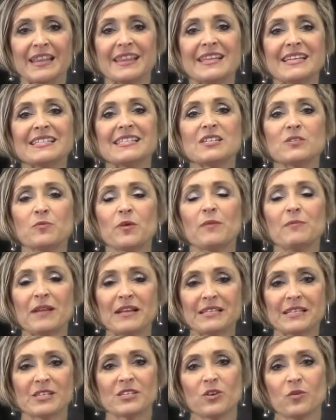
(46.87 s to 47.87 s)
This is what
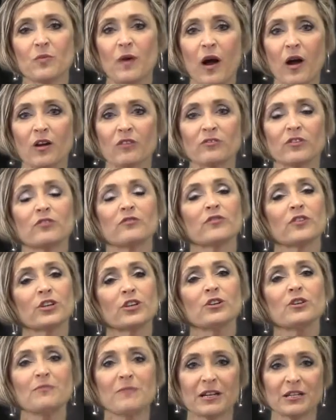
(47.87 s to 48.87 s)
makes it so powerful for
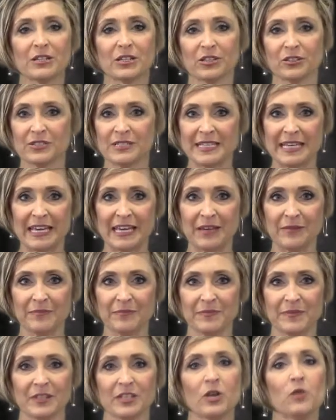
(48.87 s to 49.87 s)
you to mentor your
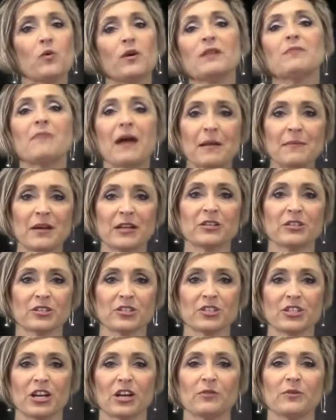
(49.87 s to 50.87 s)
team. You know, one of my
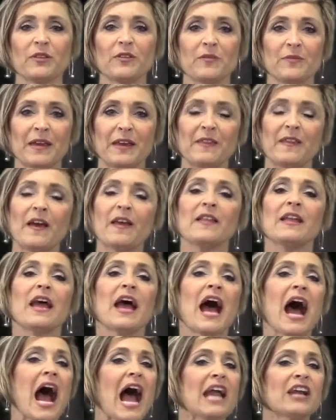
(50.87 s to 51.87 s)
mentors shared with me that
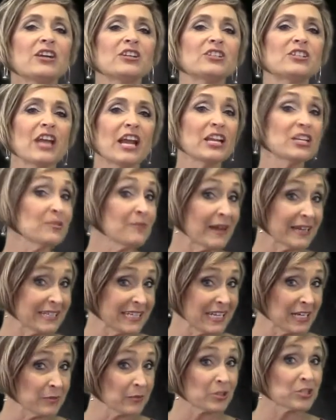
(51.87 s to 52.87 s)
I could change my
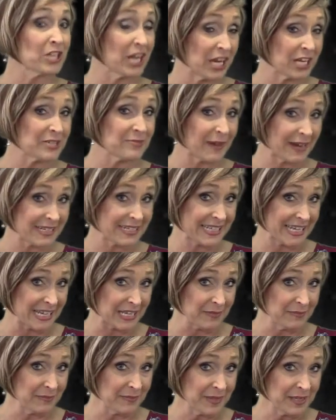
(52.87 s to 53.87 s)
team or change my
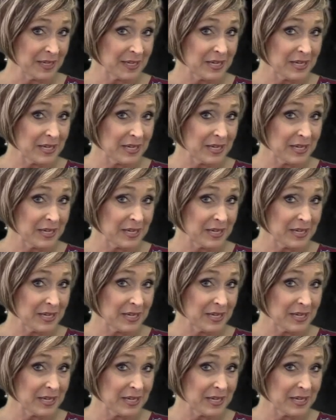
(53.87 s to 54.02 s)
team,